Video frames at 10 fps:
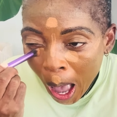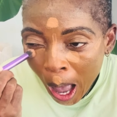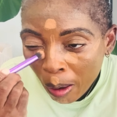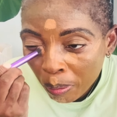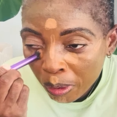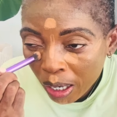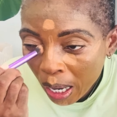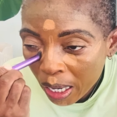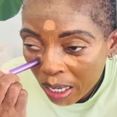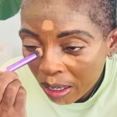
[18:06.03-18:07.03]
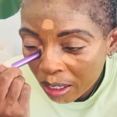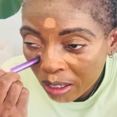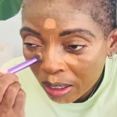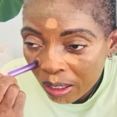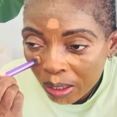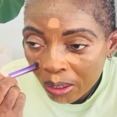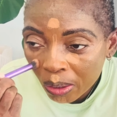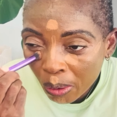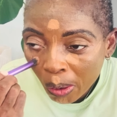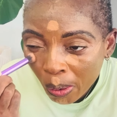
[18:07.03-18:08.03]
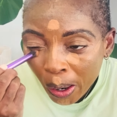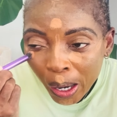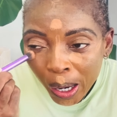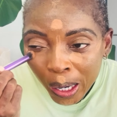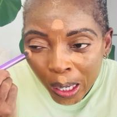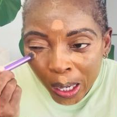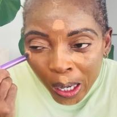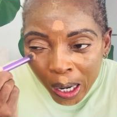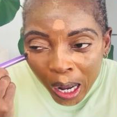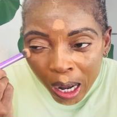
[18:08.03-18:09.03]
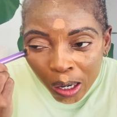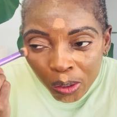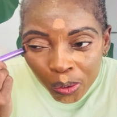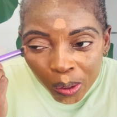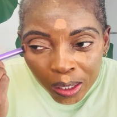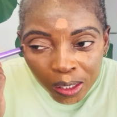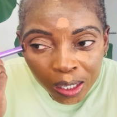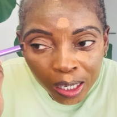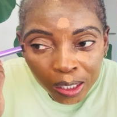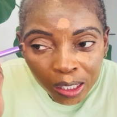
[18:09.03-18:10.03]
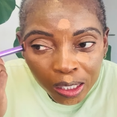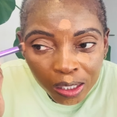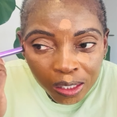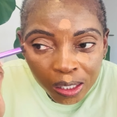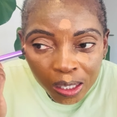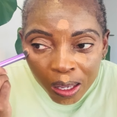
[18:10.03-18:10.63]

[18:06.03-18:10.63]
applying, you know, going outwards like this.